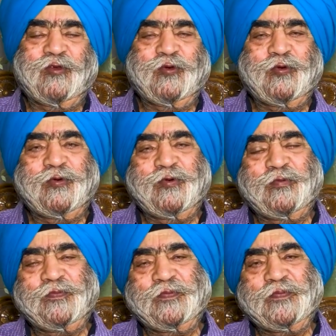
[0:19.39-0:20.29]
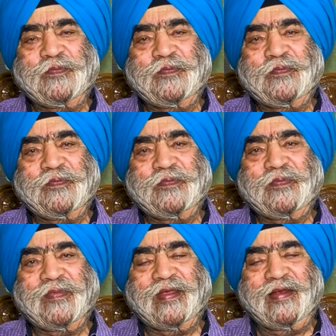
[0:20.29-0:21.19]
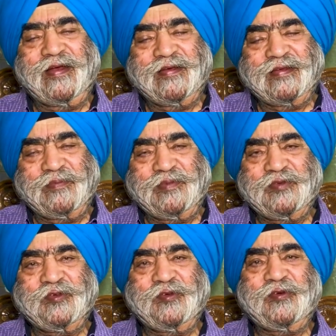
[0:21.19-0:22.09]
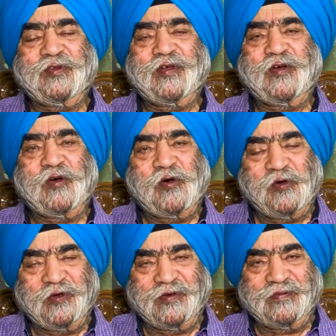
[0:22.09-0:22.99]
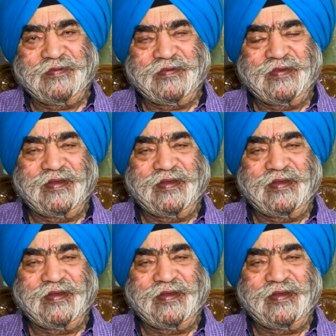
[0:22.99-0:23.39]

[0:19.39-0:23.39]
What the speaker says: to a latest episode on